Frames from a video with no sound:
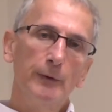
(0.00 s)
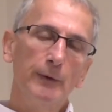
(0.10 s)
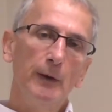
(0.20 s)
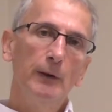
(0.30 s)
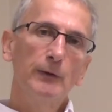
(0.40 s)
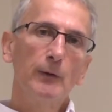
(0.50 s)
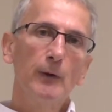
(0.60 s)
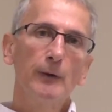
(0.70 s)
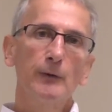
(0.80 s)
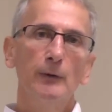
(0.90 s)
city
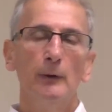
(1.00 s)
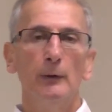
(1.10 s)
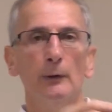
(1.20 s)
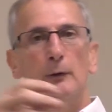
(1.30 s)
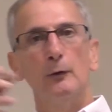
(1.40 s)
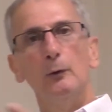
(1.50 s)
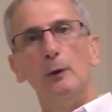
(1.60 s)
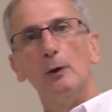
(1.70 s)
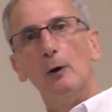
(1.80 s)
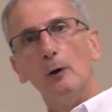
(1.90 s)
source to
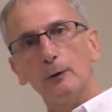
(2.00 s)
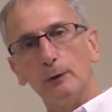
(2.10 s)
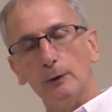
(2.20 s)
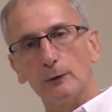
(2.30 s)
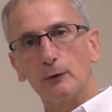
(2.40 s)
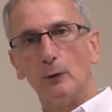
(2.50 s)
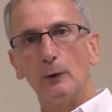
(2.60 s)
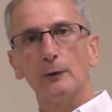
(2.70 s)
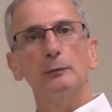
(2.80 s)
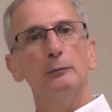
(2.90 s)
an alternate
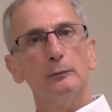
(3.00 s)
source,